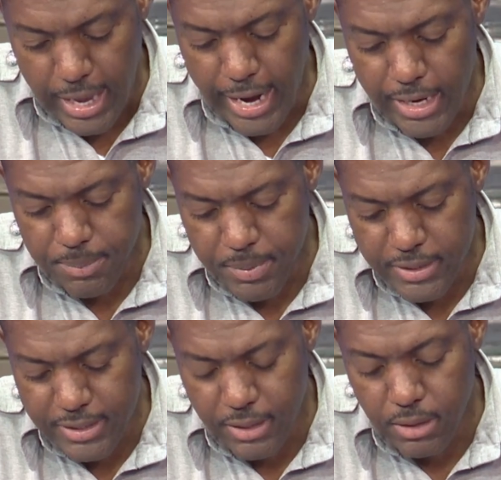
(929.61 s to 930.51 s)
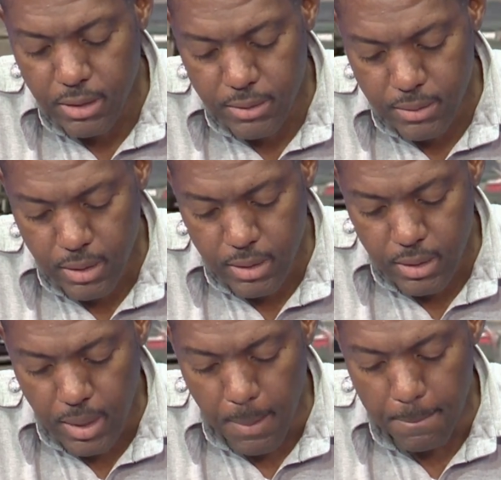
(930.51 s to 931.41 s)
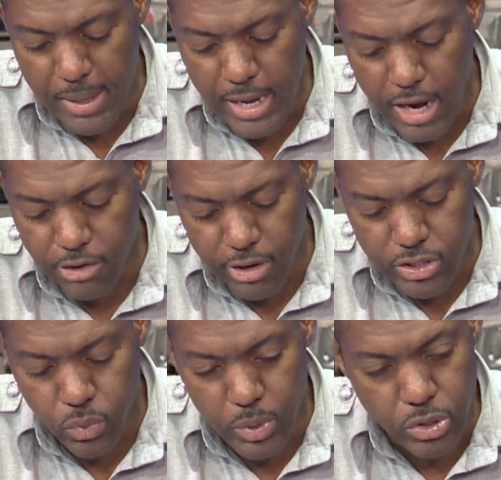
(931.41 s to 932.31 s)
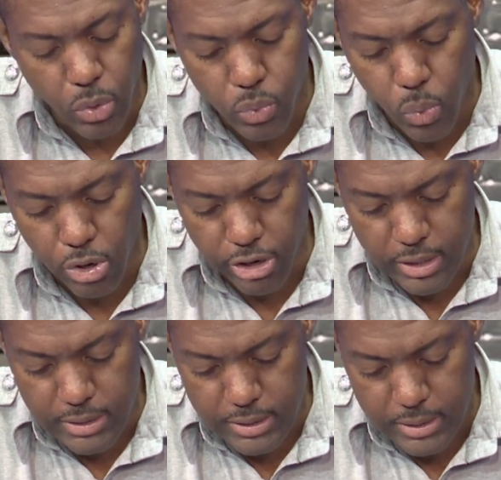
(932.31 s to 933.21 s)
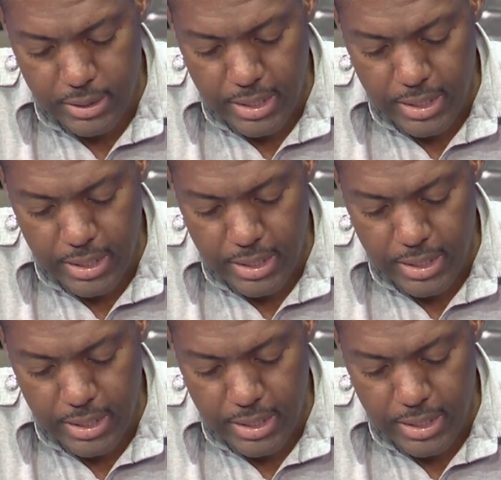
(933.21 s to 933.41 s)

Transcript: Any person may arrest without warrant